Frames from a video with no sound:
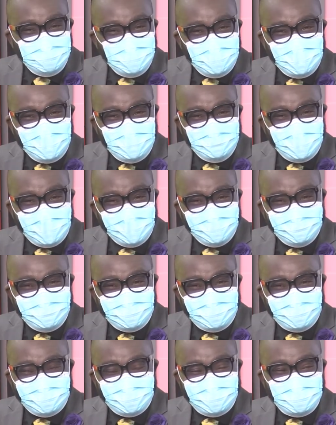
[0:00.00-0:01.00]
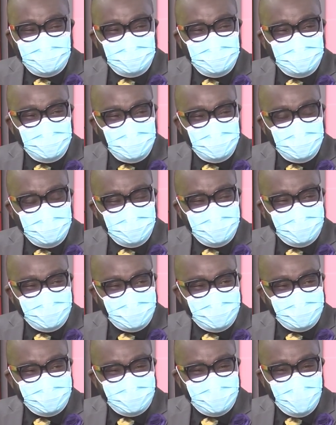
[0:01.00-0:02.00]
talking about the, you know,
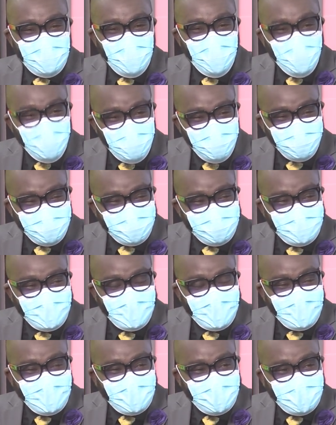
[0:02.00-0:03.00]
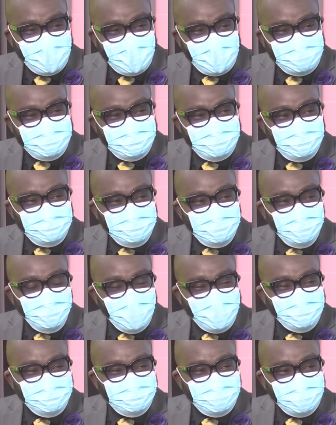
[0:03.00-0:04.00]
the, the Hohoe uh,
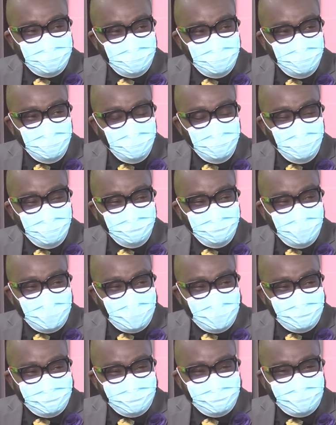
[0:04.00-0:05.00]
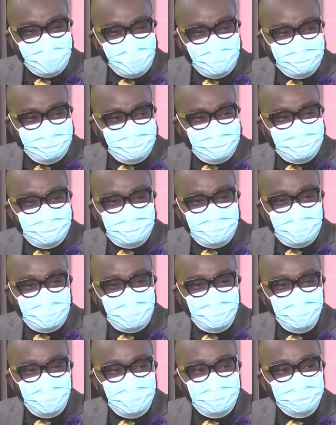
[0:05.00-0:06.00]
situation. What, what, are the latest,
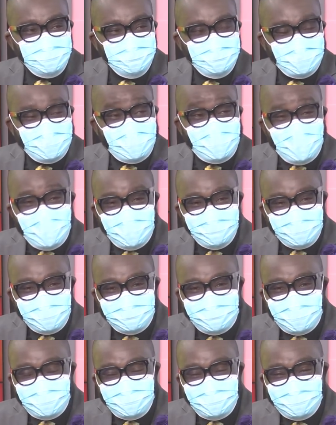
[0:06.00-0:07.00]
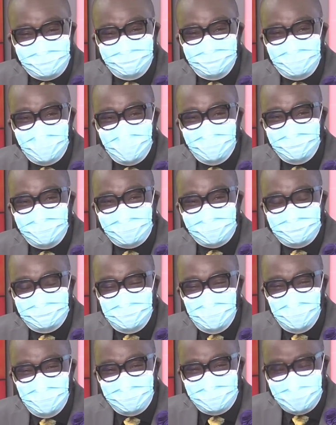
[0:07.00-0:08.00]
uh, what have you been hearing that you can share with
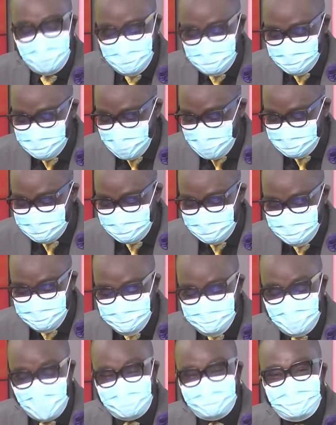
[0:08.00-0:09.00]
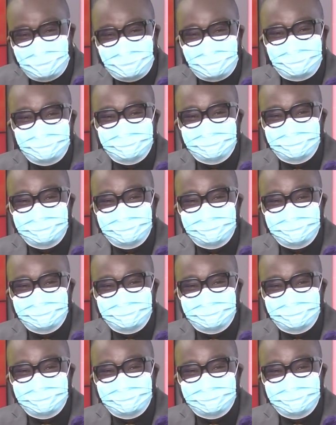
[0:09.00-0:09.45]
us on that matter?